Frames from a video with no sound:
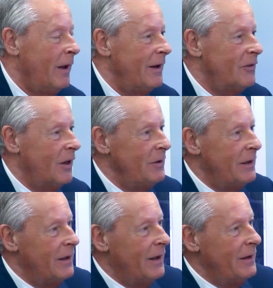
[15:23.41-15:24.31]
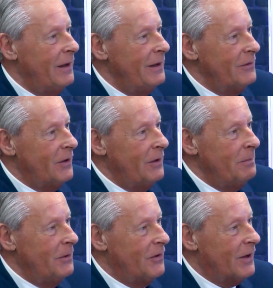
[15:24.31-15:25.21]
It's only
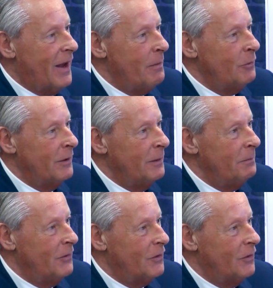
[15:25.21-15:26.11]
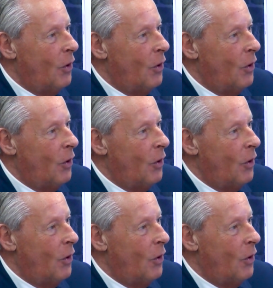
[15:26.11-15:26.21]
Mr. Cameron and Mr.